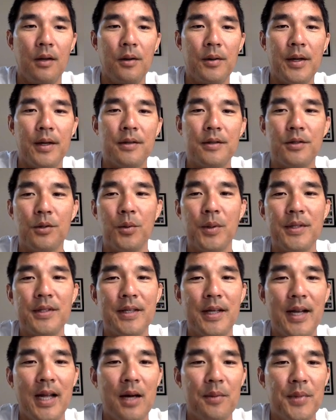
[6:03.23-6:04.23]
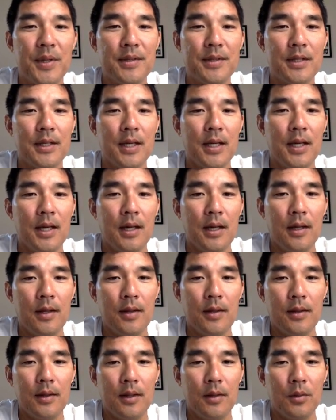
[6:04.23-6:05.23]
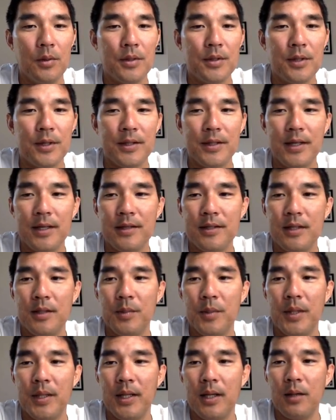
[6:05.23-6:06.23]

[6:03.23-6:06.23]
okay so once that happens it will start testing but